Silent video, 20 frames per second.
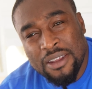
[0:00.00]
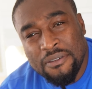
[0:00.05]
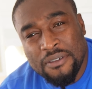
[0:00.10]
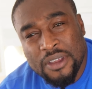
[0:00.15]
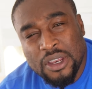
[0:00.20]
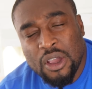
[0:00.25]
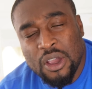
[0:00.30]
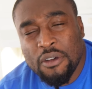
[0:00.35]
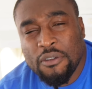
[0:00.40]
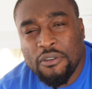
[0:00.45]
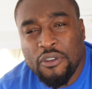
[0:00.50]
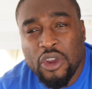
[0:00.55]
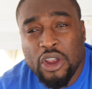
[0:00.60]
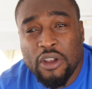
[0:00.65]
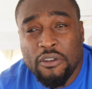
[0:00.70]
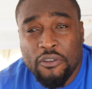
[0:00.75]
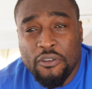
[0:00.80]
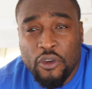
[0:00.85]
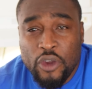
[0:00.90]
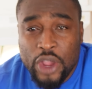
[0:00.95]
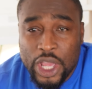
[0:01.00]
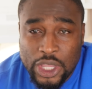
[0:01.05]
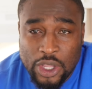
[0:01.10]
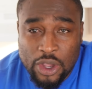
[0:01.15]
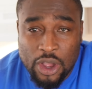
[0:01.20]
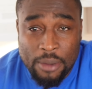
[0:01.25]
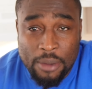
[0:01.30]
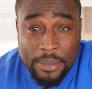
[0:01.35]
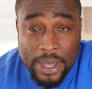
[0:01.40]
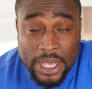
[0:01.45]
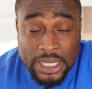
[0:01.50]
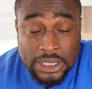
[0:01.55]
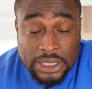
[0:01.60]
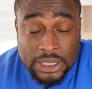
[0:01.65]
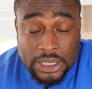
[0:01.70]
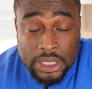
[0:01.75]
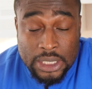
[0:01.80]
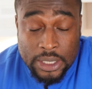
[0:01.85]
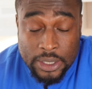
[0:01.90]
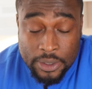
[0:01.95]
video. Feel free to
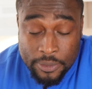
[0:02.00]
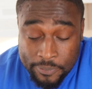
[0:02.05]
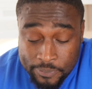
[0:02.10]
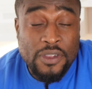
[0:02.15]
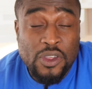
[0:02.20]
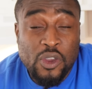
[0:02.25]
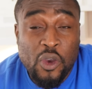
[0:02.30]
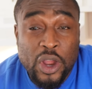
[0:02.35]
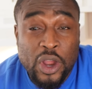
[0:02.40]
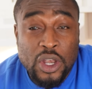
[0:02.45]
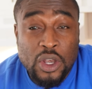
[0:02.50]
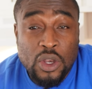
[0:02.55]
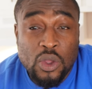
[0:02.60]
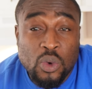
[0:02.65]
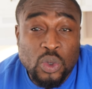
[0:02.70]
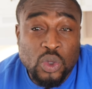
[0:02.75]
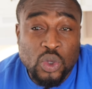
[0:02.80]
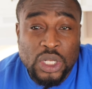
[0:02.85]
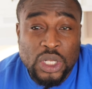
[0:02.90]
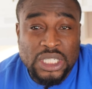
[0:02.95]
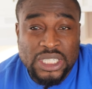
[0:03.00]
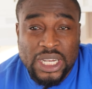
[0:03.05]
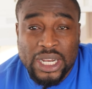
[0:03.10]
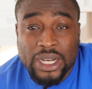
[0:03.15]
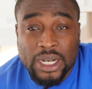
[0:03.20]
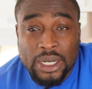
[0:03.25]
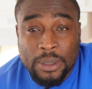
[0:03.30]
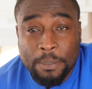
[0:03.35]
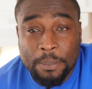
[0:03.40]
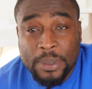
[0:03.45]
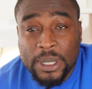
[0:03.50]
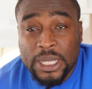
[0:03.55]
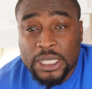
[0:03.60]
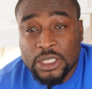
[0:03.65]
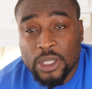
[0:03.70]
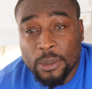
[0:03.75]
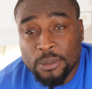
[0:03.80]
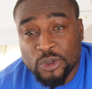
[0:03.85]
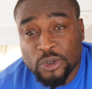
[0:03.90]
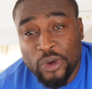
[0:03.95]
comment. If you're new to the channel, please
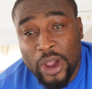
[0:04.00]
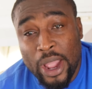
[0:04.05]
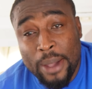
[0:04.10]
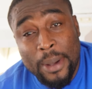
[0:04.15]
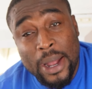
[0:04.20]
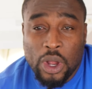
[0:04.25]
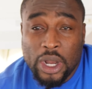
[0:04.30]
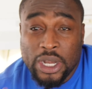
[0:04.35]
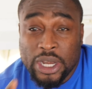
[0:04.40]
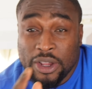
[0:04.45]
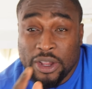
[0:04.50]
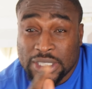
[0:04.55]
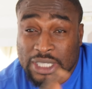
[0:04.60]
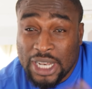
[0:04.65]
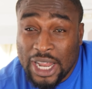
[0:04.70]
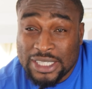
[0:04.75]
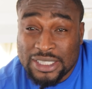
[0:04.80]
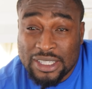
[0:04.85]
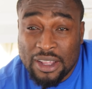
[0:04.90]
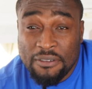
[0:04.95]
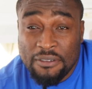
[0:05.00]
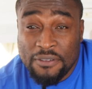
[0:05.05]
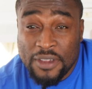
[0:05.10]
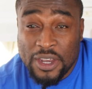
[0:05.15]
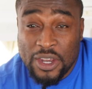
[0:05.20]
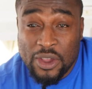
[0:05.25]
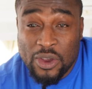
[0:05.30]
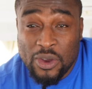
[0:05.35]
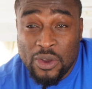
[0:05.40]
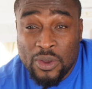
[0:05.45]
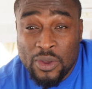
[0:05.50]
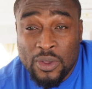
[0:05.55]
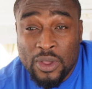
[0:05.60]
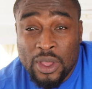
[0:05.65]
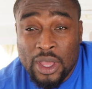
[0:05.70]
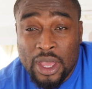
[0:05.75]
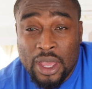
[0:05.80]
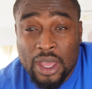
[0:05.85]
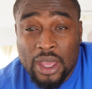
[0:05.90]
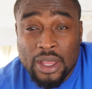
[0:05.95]
subscribe. There's lots of video.
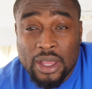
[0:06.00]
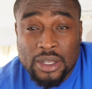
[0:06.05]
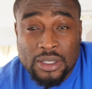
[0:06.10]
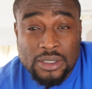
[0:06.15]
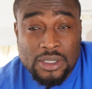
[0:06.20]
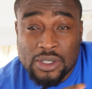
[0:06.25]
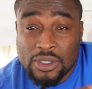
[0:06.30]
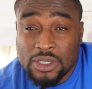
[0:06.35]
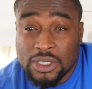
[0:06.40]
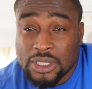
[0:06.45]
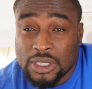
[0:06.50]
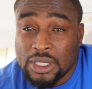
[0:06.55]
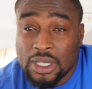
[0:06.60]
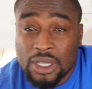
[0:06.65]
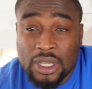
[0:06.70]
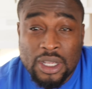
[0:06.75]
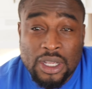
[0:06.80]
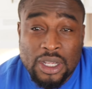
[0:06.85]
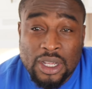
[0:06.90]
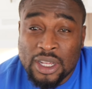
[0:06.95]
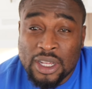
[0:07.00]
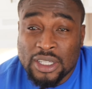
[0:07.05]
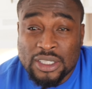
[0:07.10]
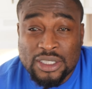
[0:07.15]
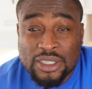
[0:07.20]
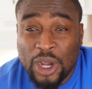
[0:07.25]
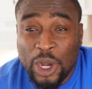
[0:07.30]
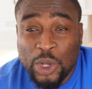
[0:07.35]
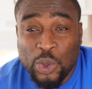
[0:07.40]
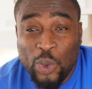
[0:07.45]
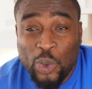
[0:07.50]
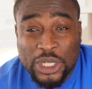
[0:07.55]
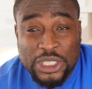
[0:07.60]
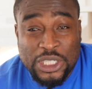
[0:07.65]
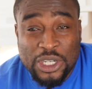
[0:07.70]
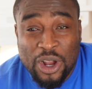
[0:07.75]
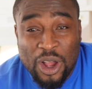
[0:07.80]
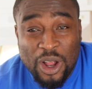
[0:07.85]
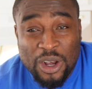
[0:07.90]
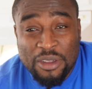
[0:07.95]
Just start
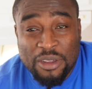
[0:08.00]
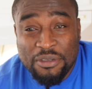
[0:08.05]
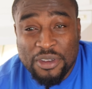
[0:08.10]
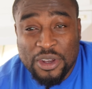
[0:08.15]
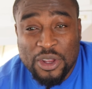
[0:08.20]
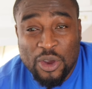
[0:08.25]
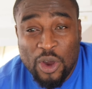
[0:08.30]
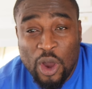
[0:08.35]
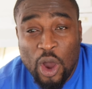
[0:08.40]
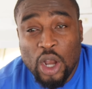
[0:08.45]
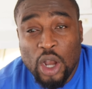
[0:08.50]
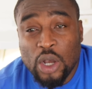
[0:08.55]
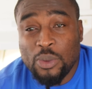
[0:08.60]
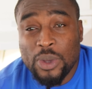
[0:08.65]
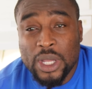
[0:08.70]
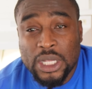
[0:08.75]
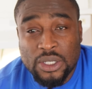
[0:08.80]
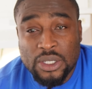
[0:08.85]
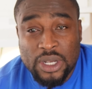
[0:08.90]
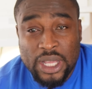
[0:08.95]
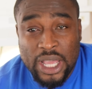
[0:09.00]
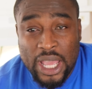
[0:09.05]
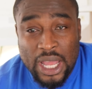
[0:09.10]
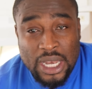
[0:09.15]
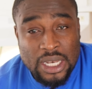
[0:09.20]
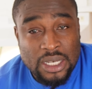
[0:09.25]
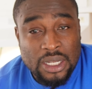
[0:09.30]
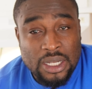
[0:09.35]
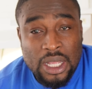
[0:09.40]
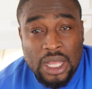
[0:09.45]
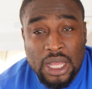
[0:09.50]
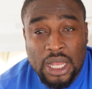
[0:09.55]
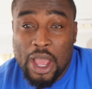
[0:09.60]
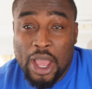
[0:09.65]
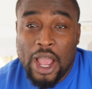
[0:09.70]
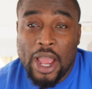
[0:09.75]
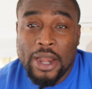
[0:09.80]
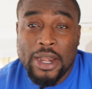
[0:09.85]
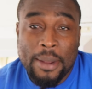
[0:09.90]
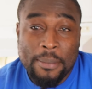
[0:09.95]
watching all the video all the way to the end,
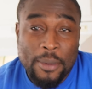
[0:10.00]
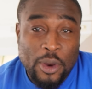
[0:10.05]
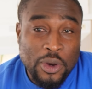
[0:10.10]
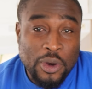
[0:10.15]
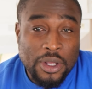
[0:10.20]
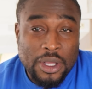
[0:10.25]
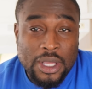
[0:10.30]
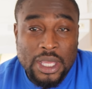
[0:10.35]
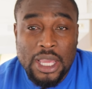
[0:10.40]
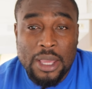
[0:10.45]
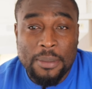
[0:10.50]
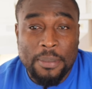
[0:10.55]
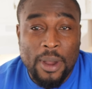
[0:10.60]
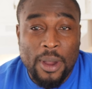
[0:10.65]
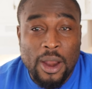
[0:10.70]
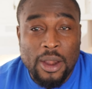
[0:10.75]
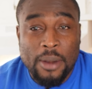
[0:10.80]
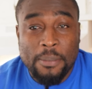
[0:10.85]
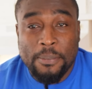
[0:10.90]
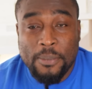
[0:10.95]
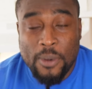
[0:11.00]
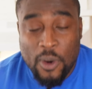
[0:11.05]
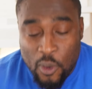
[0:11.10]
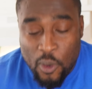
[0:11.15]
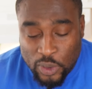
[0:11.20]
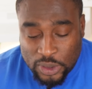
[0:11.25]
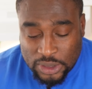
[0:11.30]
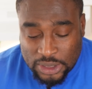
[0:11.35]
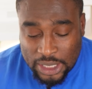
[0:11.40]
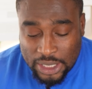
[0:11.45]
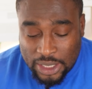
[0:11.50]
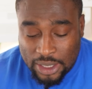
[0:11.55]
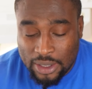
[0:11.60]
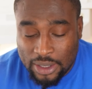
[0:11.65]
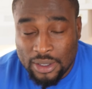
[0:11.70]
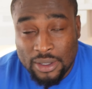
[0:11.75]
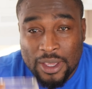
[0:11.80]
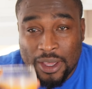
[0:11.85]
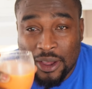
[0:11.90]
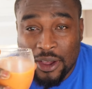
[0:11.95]
and I'm gonna keep on posting
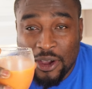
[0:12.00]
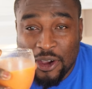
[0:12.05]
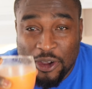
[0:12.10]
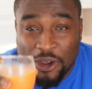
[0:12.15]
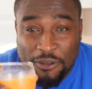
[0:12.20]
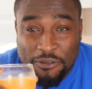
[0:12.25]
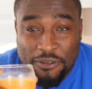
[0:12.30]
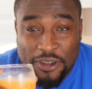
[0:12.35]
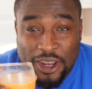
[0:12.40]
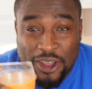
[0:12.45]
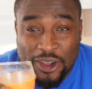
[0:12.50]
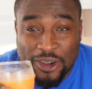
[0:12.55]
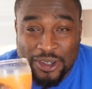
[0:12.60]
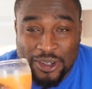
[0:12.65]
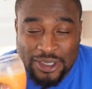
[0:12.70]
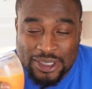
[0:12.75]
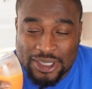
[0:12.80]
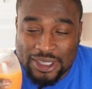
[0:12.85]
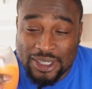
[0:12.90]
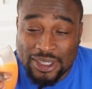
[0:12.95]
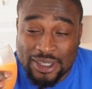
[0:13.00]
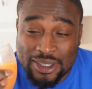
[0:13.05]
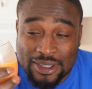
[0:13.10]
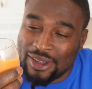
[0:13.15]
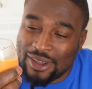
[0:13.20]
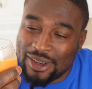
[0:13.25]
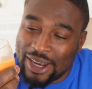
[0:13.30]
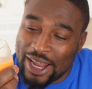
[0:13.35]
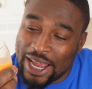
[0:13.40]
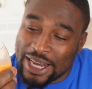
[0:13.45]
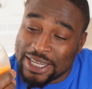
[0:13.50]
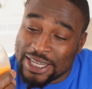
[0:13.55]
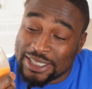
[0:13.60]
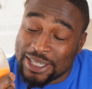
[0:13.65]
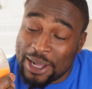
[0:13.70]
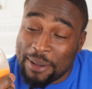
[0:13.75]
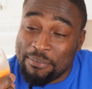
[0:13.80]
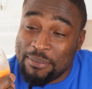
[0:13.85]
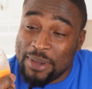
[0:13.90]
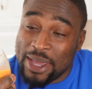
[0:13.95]
good videos like this
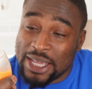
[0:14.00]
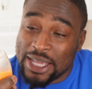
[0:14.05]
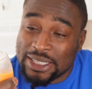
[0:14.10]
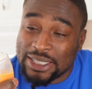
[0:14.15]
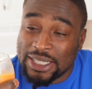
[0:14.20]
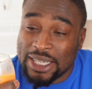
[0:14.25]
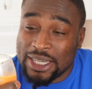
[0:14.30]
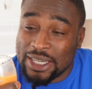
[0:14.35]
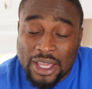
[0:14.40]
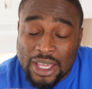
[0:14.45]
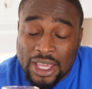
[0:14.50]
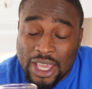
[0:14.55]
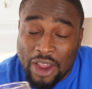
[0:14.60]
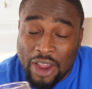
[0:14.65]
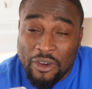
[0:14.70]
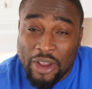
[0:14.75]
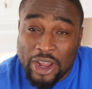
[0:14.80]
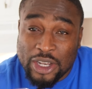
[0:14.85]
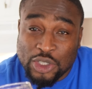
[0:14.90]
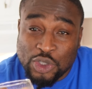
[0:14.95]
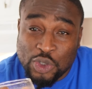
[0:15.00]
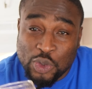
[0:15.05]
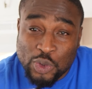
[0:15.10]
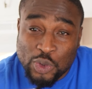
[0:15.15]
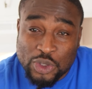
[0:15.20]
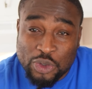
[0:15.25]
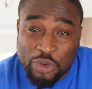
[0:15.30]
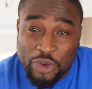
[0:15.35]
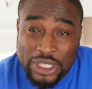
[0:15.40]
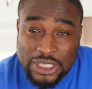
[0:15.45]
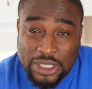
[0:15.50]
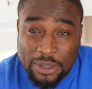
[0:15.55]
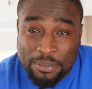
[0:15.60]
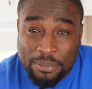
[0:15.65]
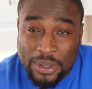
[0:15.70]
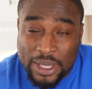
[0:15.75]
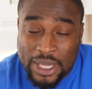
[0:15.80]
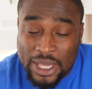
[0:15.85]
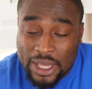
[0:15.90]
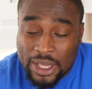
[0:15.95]
amazing carrot juice
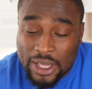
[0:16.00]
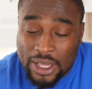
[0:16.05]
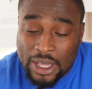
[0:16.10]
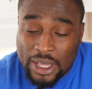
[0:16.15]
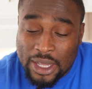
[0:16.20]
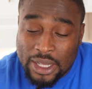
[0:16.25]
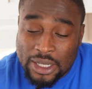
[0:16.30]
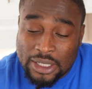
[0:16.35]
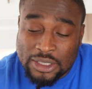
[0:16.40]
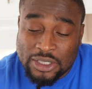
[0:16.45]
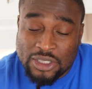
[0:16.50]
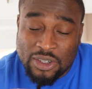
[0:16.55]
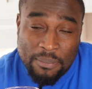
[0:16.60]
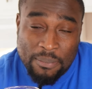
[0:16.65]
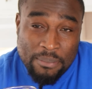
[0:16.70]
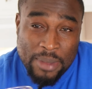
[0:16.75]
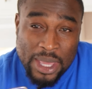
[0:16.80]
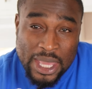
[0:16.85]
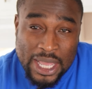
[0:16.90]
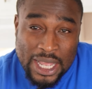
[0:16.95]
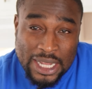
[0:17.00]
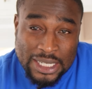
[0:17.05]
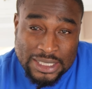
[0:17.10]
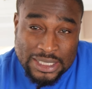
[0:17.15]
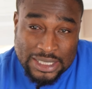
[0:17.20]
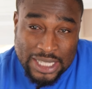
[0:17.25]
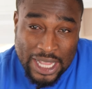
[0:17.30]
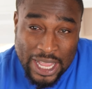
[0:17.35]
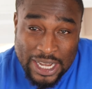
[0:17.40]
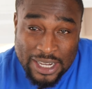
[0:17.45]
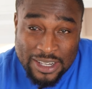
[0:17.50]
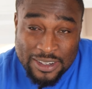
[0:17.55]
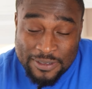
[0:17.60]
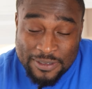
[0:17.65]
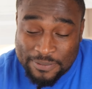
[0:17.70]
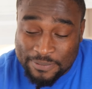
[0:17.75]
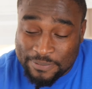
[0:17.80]
recipe, Jamaican style.